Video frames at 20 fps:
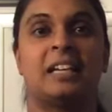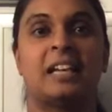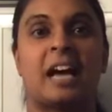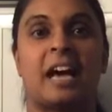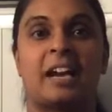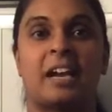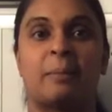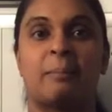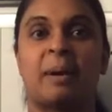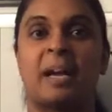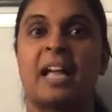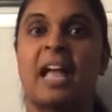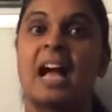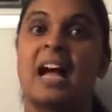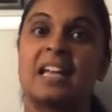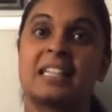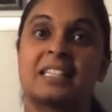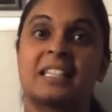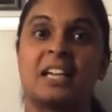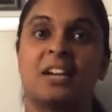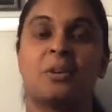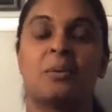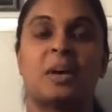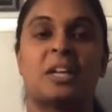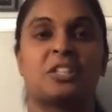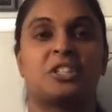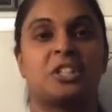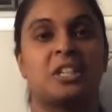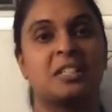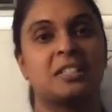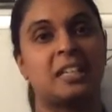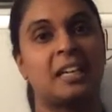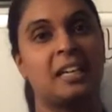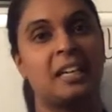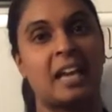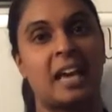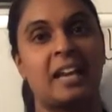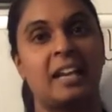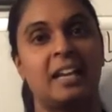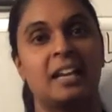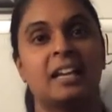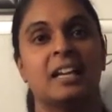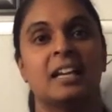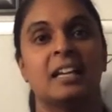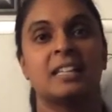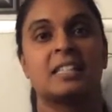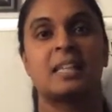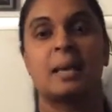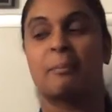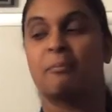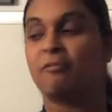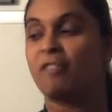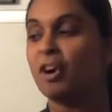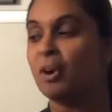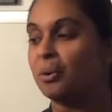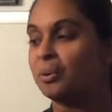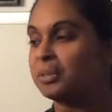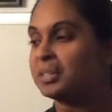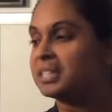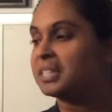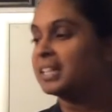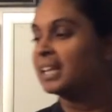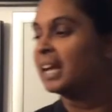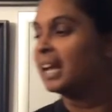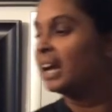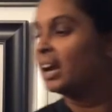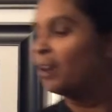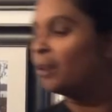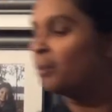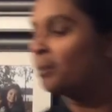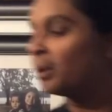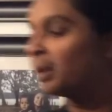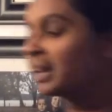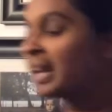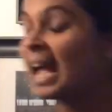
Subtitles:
data, by asking questions and getting some votes or